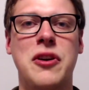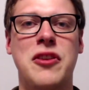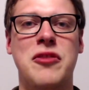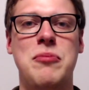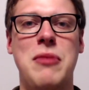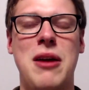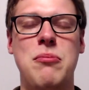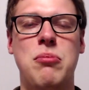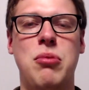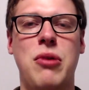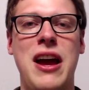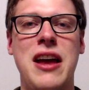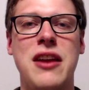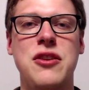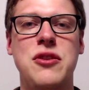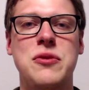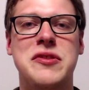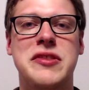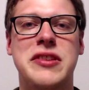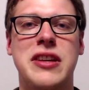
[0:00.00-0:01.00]
of my brand
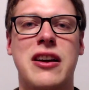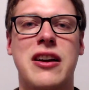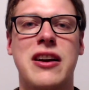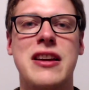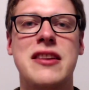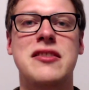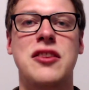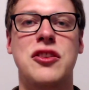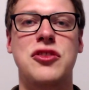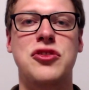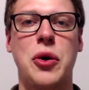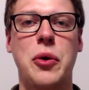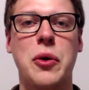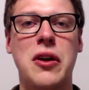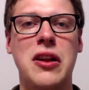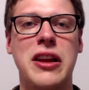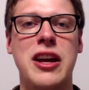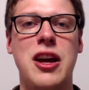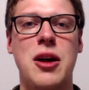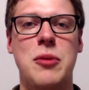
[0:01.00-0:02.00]
new series,
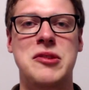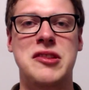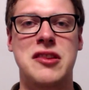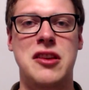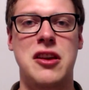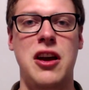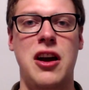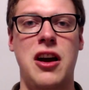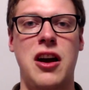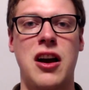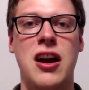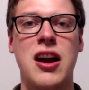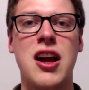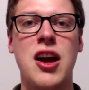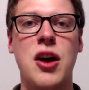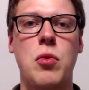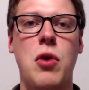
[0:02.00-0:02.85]
Totally Obscure,